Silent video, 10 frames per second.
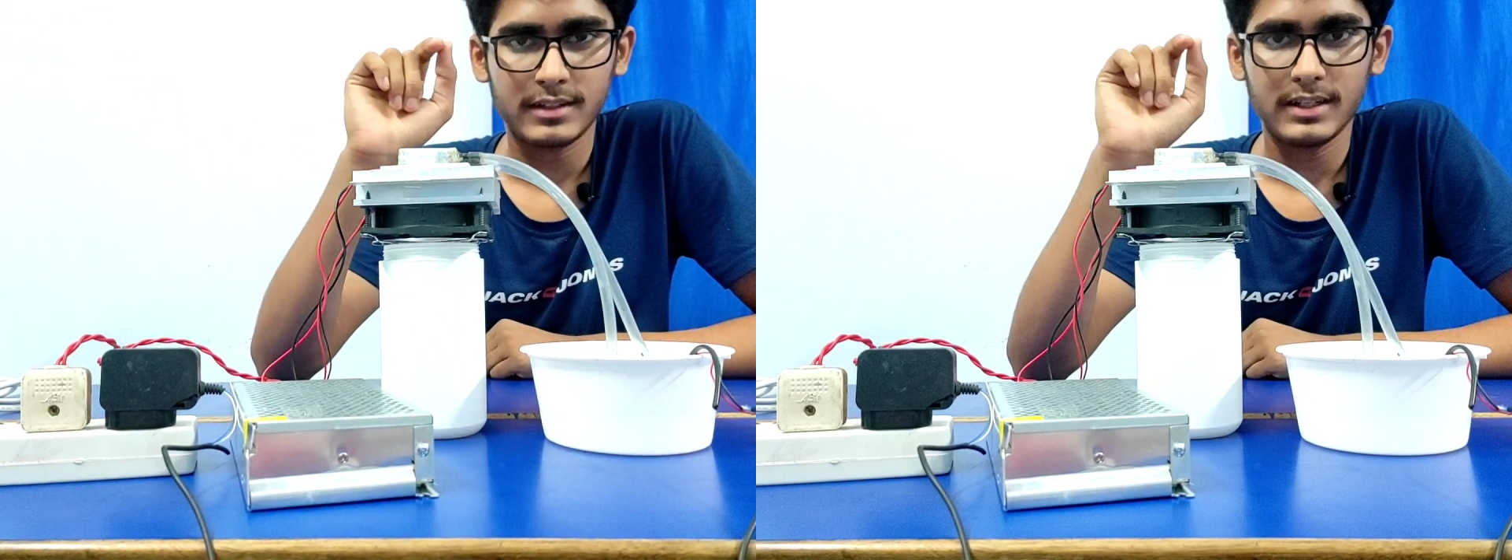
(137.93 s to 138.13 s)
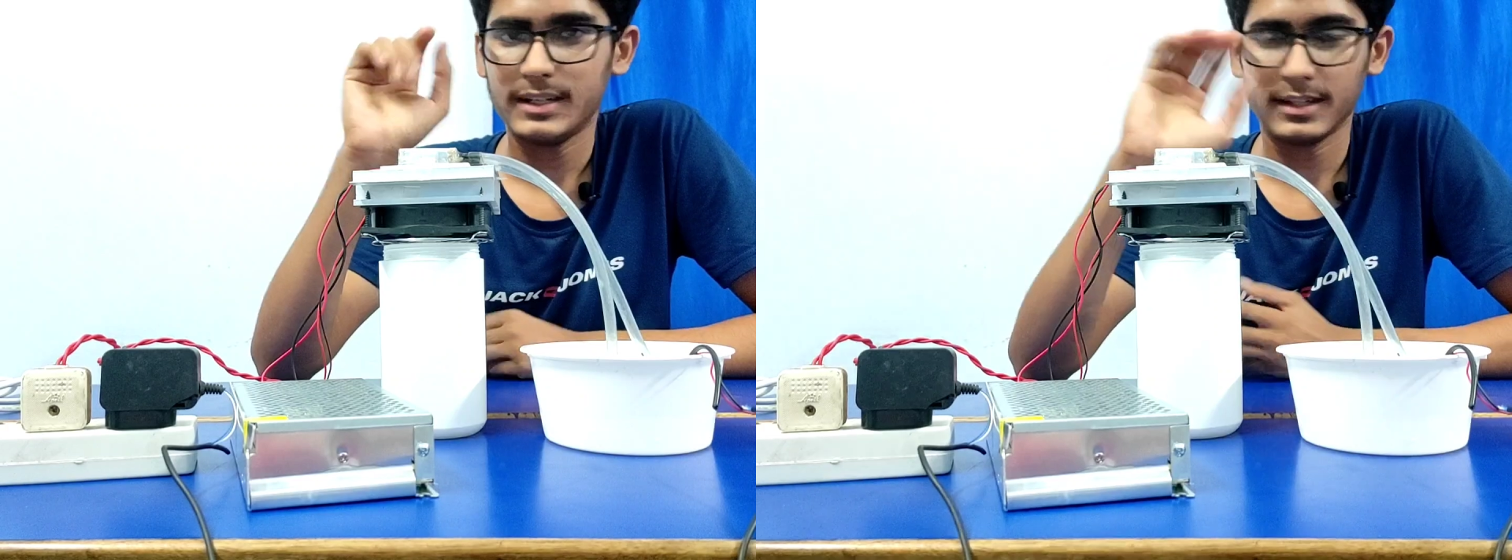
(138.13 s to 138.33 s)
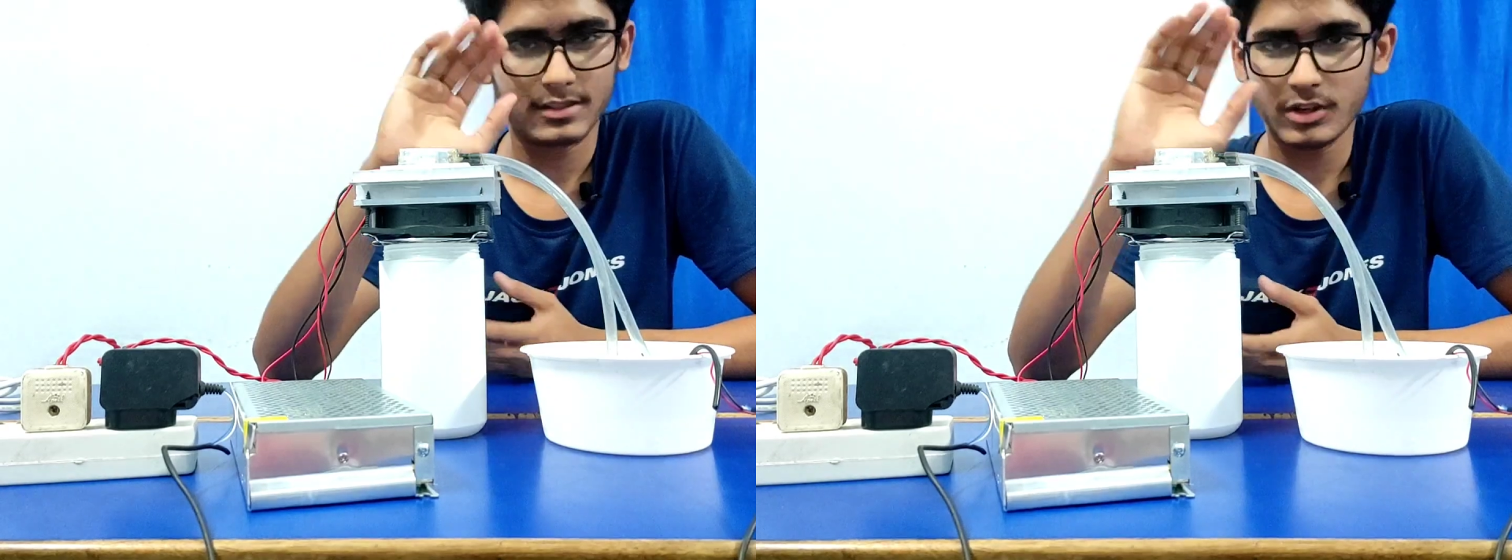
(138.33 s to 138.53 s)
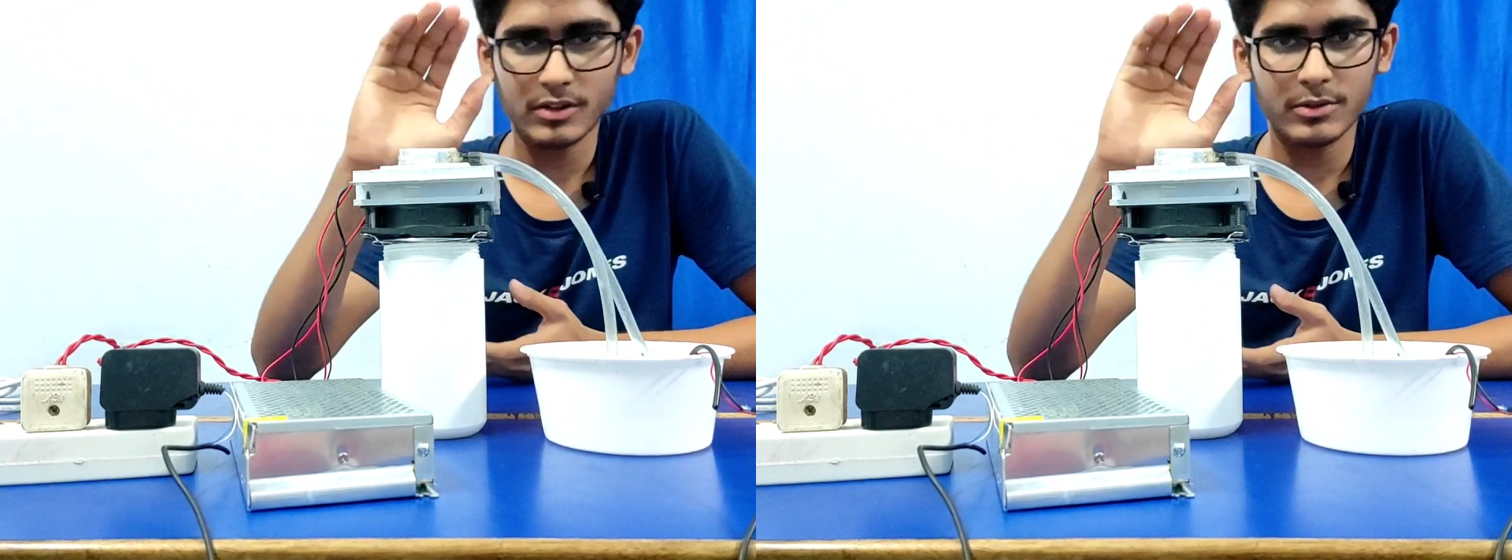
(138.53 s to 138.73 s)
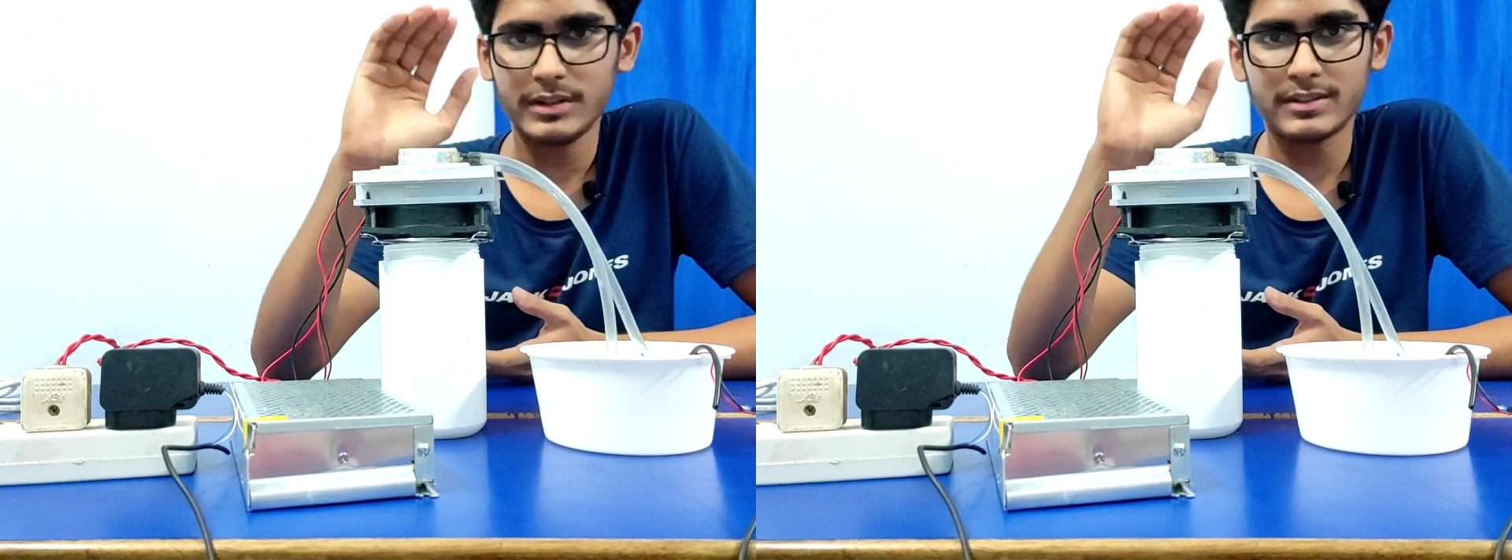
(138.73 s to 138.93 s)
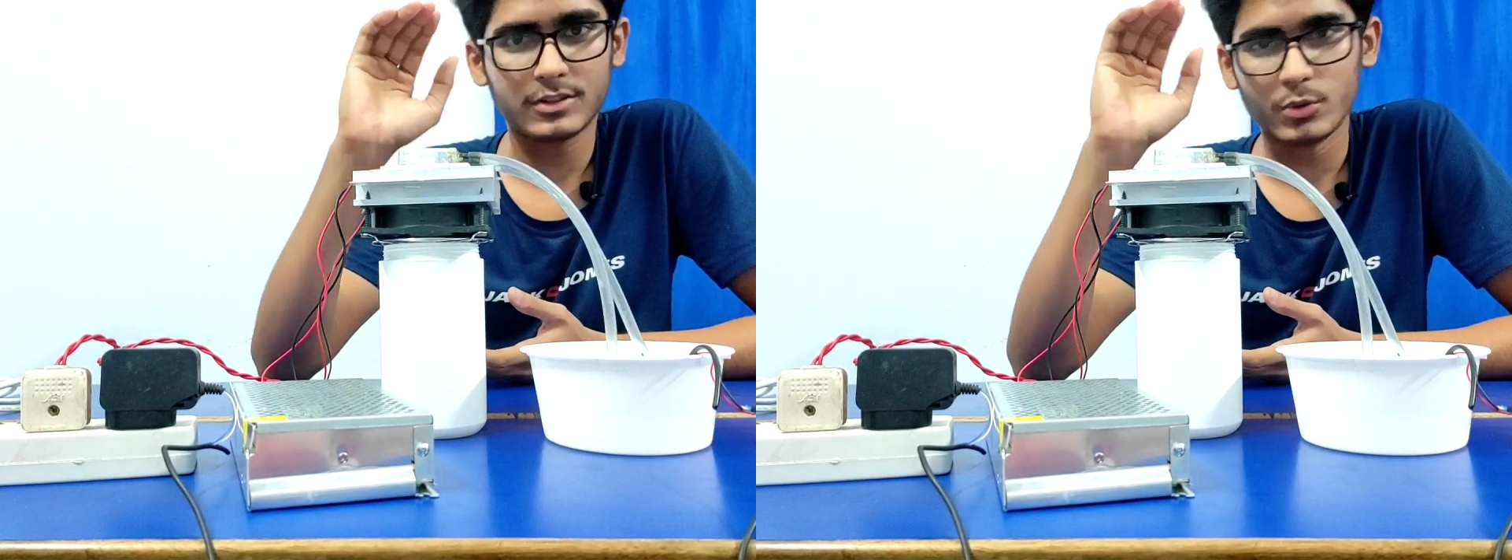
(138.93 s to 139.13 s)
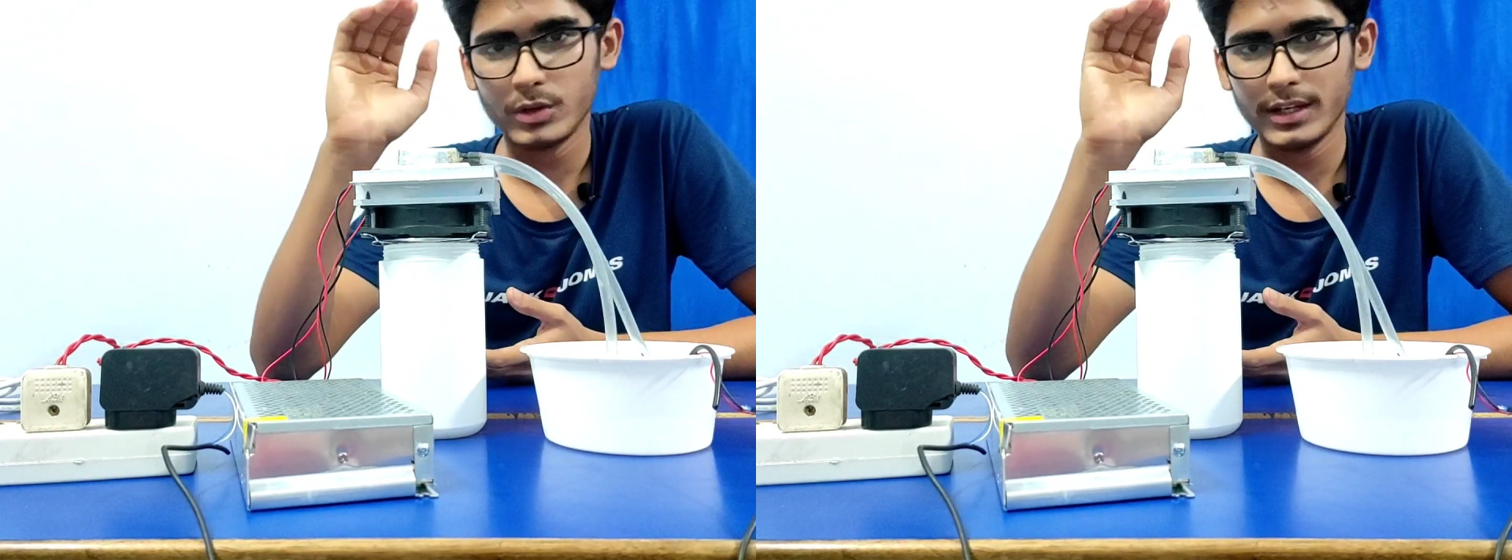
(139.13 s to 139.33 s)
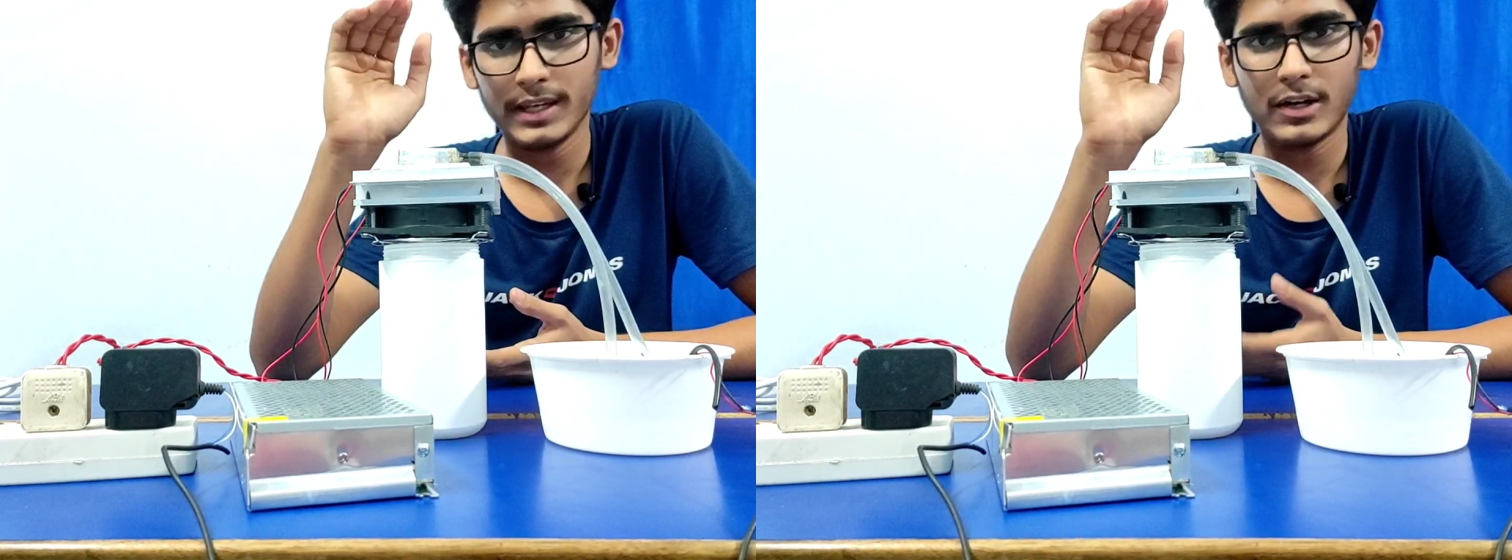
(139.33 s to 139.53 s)
It does not know it's
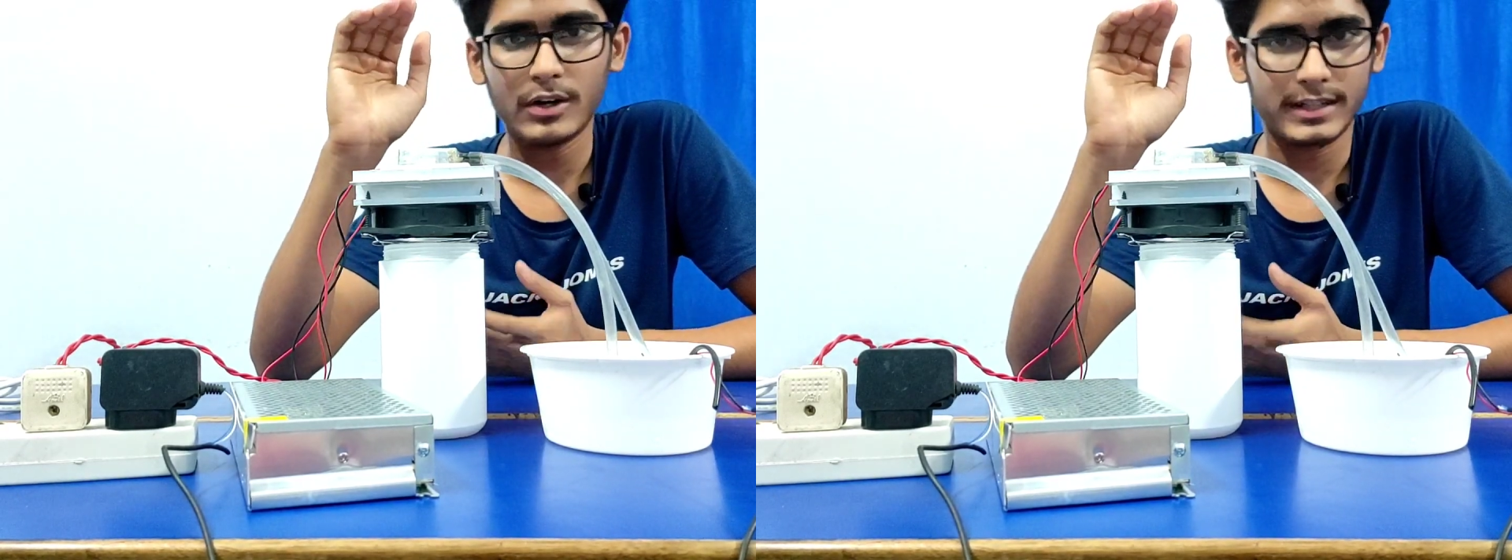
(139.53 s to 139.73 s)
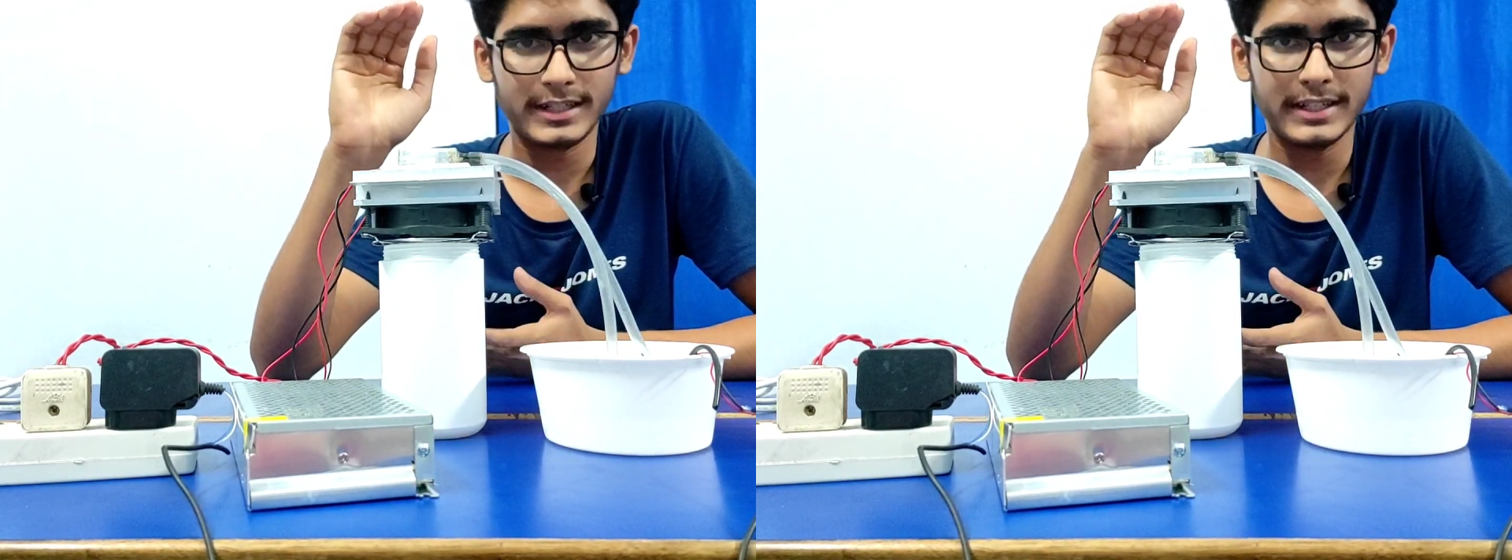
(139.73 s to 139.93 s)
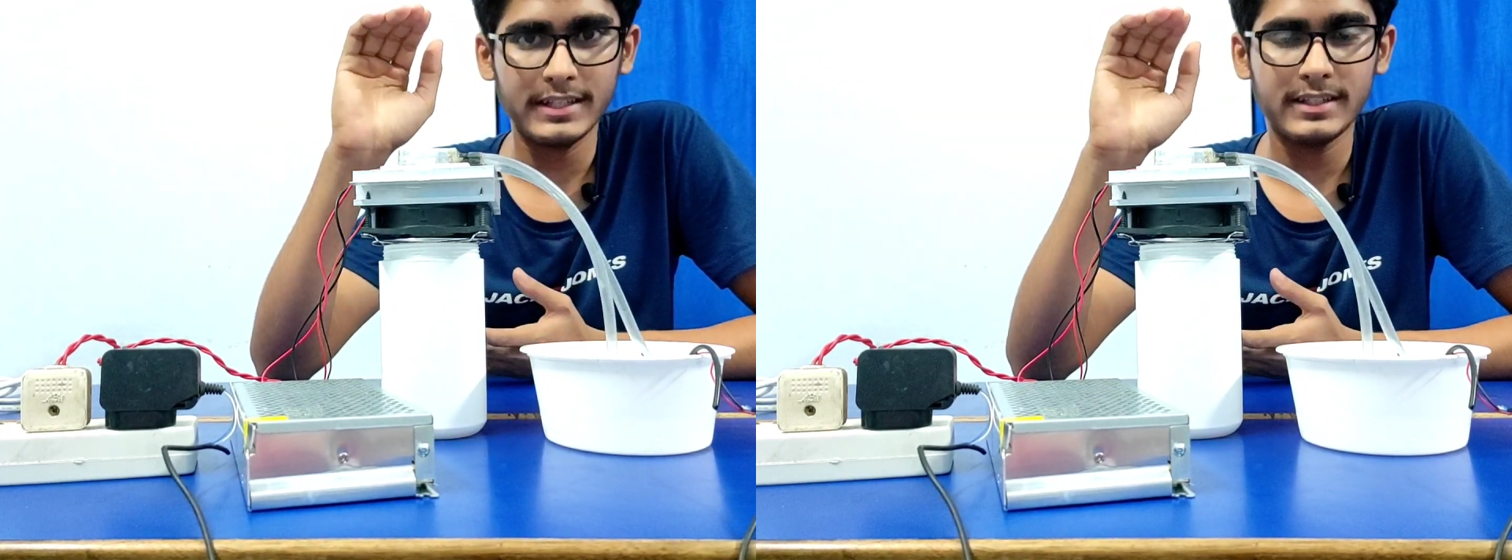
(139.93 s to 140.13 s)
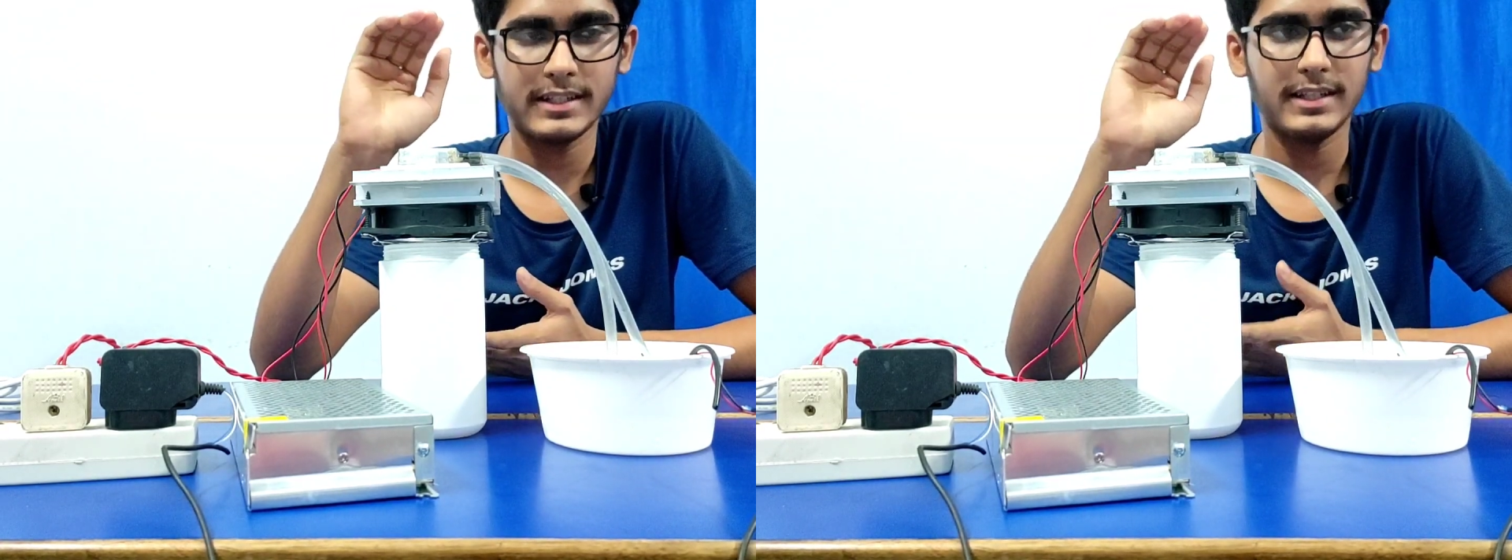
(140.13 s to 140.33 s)
cooling or heating.